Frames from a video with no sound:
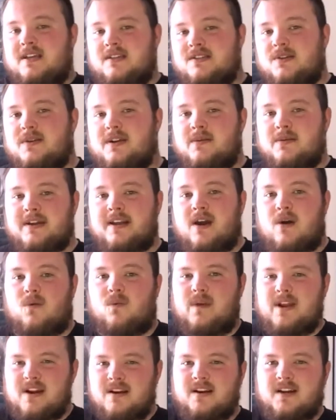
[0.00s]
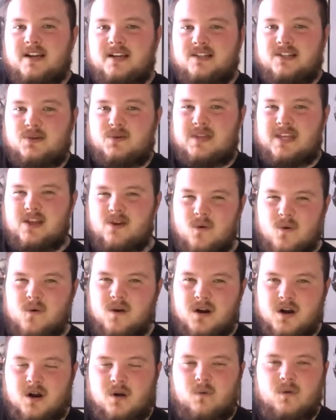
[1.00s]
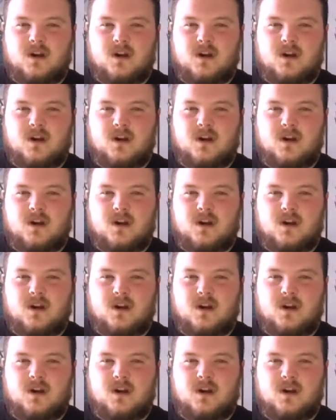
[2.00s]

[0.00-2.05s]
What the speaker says: So here we go. We are going to do the Order.